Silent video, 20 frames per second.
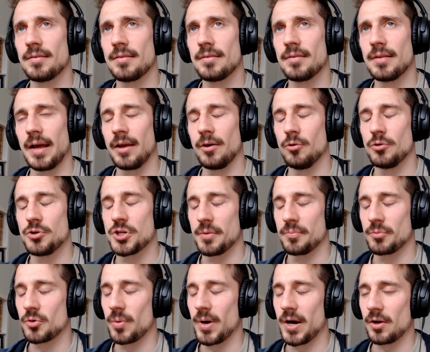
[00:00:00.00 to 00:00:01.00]
like you
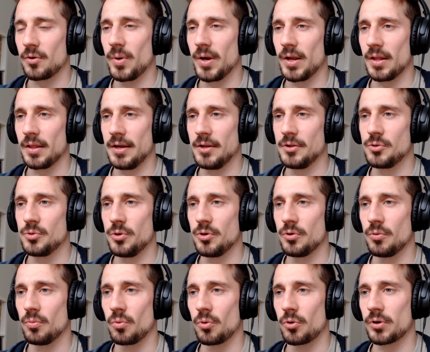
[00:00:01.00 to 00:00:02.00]
jumped quite quickly into
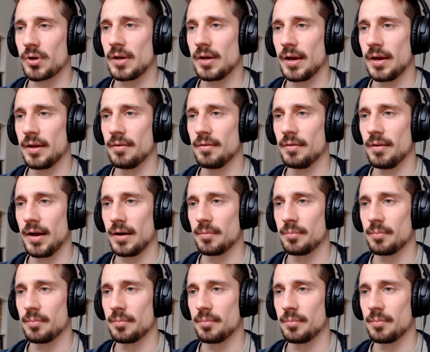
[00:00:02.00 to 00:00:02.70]
your work again, like